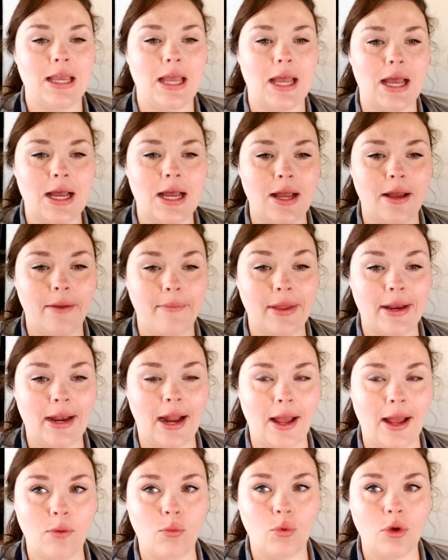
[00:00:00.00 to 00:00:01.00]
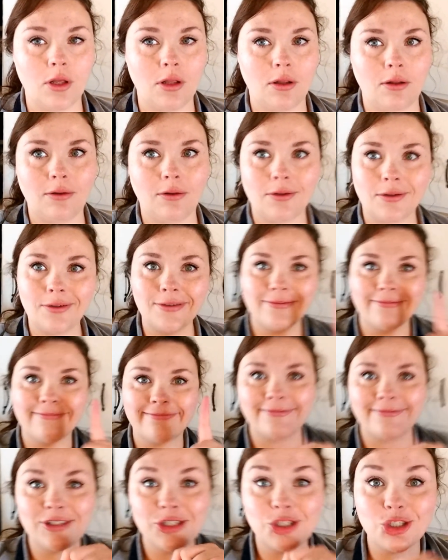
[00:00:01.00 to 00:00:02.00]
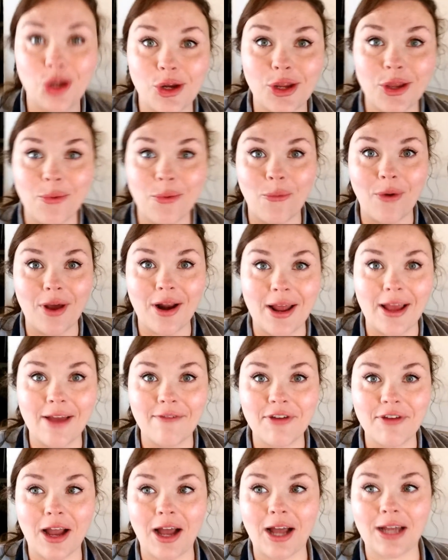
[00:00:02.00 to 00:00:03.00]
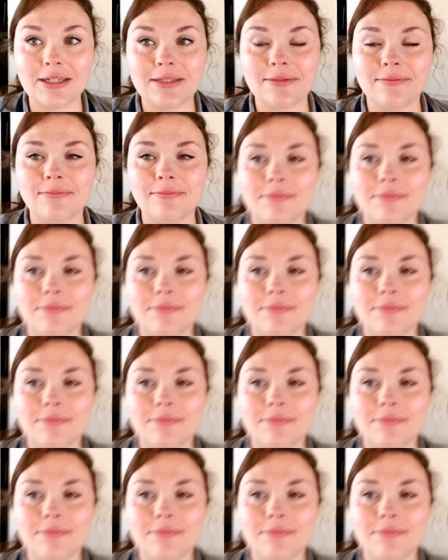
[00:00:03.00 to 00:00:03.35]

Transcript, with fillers: and I will show you what I've got.